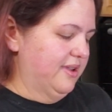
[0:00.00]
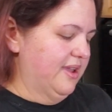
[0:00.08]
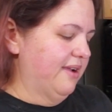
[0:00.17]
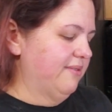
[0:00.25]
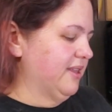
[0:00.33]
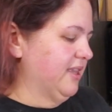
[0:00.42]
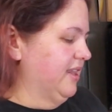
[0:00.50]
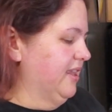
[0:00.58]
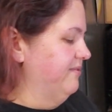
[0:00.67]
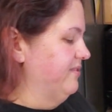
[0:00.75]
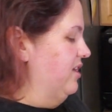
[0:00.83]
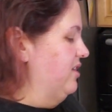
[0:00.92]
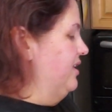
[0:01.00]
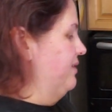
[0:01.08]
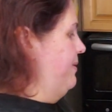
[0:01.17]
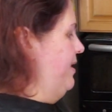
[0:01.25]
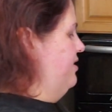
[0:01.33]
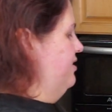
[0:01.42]
I really love garlic
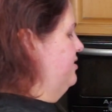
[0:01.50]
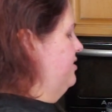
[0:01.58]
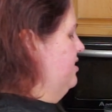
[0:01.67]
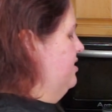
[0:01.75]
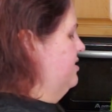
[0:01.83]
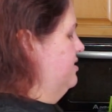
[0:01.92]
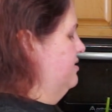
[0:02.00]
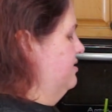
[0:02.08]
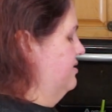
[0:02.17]
powder, y'all.